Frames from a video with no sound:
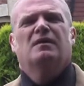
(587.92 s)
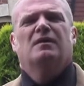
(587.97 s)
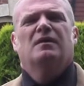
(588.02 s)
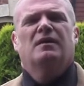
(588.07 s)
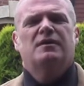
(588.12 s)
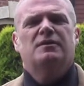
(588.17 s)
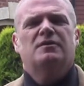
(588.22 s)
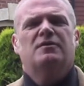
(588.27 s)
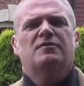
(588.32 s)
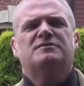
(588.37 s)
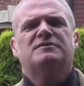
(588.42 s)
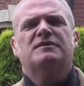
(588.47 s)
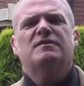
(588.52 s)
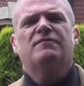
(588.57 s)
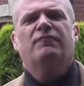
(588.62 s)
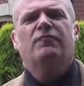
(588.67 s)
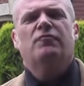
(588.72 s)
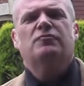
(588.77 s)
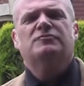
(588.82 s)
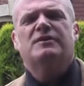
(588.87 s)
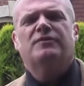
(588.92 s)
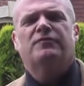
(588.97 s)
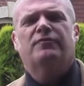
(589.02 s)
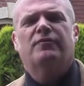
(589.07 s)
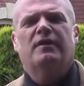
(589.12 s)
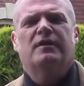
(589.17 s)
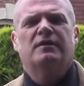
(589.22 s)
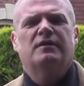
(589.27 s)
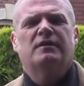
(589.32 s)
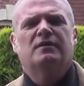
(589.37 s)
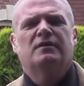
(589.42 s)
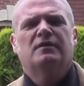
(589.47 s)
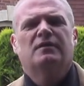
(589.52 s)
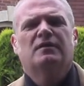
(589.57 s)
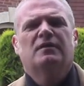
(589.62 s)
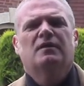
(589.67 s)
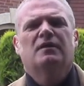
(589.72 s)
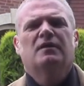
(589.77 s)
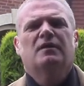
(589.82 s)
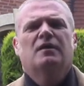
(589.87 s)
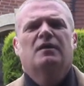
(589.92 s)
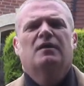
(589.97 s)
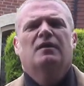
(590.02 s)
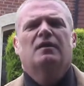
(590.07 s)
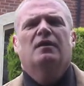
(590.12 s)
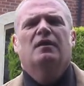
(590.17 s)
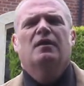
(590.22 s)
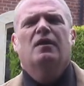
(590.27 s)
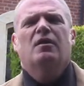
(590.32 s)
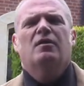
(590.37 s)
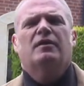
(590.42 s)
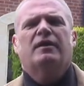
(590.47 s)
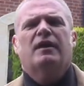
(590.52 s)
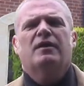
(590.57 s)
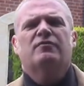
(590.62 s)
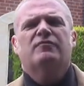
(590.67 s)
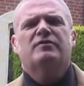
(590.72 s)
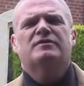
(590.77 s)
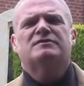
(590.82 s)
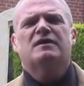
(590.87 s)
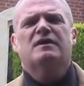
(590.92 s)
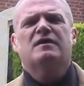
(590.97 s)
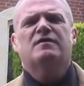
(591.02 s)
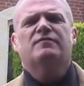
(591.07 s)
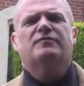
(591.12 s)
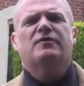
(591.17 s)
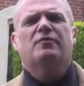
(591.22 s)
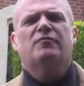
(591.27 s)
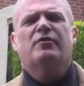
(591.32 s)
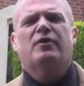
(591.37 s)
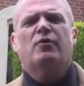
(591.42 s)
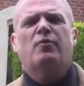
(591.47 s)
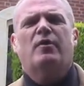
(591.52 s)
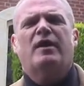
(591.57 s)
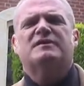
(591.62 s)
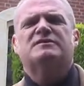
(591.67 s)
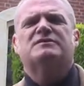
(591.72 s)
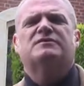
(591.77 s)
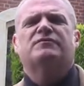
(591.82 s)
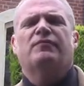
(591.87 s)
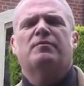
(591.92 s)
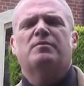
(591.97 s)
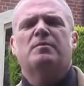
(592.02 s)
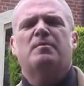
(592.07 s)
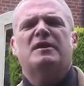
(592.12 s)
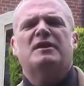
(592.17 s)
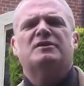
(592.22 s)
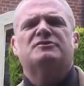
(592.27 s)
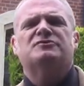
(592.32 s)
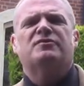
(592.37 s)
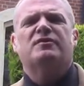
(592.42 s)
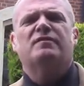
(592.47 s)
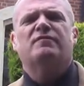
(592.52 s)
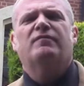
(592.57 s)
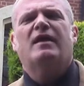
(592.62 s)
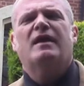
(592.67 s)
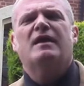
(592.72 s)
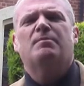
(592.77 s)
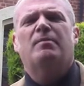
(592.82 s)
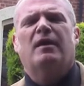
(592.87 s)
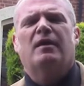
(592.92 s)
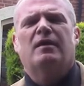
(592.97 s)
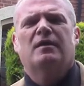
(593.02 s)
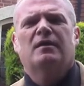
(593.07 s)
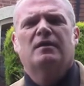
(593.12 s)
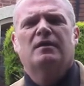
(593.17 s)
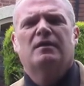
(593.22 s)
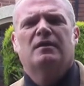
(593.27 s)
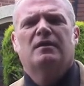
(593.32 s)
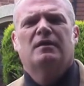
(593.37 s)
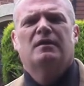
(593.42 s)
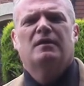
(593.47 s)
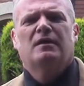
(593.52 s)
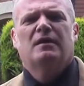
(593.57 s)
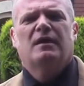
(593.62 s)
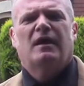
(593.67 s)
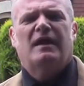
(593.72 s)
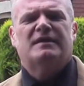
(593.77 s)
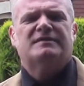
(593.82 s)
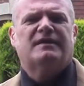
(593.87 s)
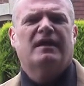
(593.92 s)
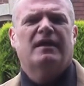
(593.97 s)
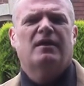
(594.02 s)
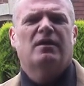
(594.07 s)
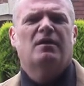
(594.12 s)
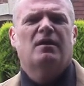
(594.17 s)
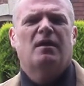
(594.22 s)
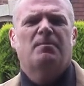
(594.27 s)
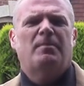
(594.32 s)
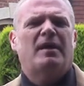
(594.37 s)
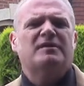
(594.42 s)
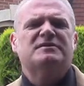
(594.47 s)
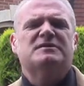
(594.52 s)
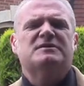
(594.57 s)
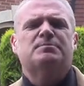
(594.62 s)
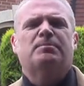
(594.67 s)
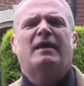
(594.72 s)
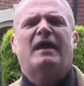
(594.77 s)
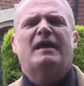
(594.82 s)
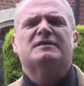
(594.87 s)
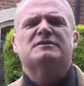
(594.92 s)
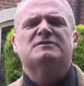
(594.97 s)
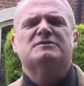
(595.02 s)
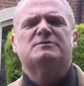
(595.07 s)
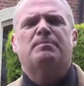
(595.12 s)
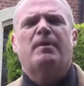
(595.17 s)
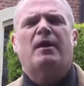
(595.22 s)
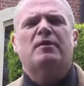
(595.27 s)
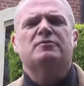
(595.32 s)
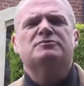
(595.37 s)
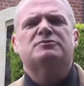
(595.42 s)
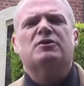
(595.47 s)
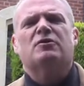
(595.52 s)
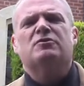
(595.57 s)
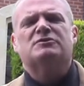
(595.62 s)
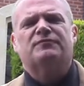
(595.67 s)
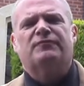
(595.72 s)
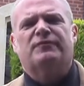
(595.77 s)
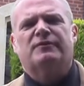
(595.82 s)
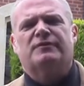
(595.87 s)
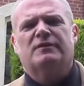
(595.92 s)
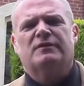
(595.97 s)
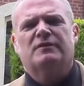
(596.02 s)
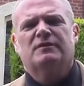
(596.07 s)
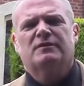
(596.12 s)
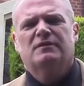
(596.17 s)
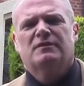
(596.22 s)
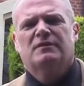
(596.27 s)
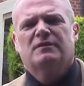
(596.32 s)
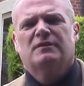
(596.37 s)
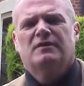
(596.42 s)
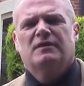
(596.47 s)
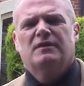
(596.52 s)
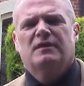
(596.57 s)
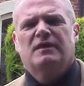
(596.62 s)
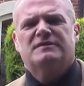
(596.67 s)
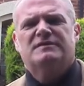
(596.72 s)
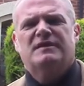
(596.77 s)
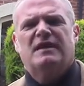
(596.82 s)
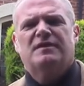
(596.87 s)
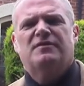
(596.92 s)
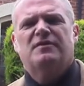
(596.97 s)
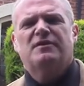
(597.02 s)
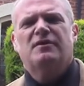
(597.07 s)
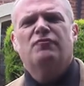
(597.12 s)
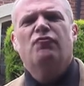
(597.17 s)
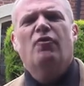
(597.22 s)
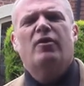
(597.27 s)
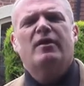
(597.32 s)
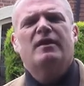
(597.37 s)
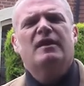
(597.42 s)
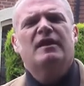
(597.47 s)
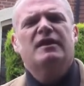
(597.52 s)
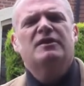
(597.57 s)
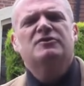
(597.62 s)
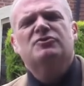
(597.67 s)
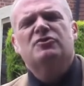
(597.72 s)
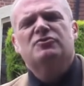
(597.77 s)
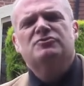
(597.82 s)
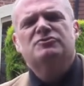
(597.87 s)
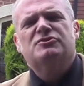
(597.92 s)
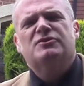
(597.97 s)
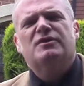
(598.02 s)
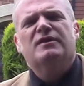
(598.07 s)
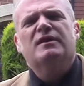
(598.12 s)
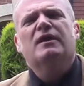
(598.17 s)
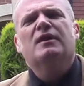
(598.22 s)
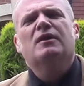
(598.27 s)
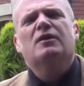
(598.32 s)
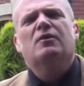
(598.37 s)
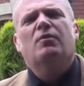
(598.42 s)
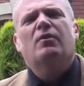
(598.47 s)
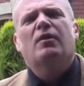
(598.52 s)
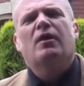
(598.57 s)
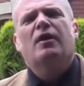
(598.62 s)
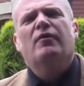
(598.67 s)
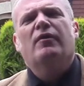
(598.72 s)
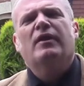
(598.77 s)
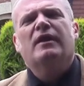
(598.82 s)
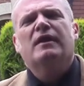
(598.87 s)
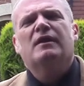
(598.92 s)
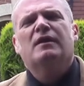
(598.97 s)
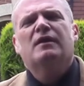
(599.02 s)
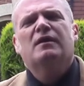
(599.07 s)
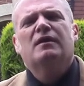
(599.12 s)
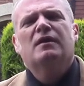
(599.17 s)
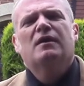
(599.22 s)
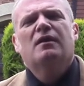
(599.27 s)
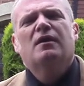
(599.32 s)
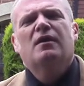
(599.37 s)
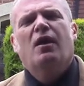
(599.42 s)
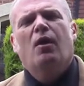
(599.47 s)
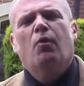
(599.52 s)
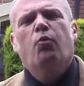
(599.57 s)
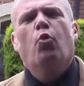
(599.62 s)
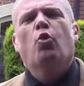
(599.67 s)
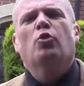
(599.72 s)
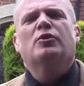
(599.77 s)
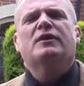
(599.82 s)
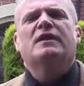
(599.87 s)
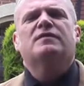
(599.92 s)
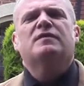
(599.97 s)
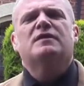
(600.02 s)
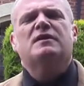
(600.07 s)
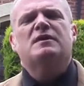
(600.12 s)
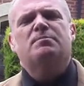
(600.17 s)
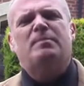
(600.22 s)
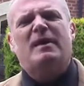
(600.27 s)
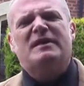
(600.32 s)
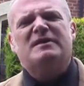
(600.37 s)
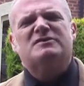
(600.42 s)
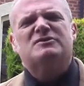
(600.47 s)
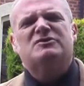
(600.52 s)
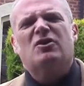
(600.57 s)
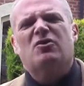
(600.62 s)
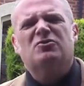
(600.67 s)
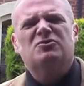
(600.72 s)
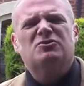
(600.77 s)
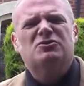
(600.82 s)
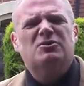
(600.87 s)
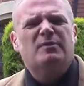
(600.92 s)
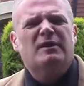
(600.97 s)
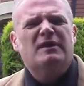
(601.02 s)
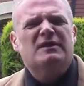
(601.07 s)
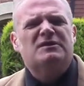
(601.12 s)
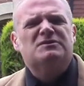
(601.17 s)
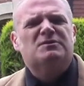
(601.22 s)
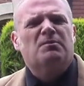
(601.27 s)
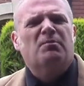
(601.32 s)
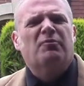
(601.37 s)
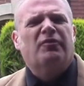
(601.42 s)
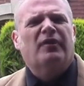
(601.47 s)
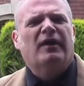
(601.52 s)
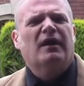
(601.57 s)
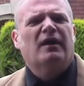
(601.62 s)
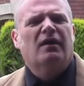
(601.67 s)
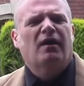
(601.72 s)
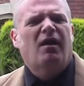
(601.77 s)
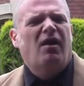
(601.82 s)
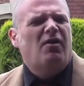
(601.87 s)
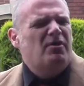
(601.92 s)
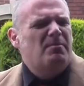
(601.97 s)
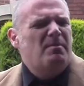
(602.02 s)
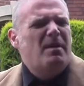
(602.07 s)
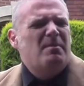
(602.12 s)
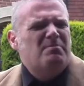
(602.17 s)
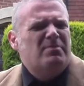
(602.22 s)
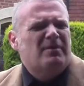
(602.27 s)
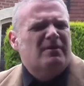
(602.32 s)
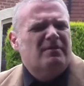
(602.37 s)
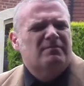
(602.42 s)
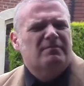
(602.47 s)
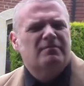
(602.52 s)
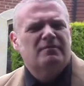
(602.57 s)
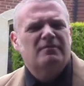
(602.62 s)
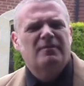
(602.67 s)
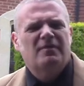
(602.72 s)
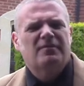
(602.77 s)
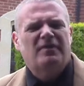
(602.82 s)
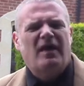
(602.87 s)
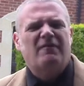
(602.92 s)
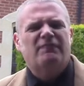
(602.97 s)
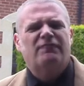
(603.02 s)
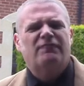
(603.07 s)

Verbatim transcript: In 1943, Larkin received a request from the Ministry of Labour asking about his plans post-Oxford. He said that he rightly judged the inquiry a warning that he'd better start doing something. I remember that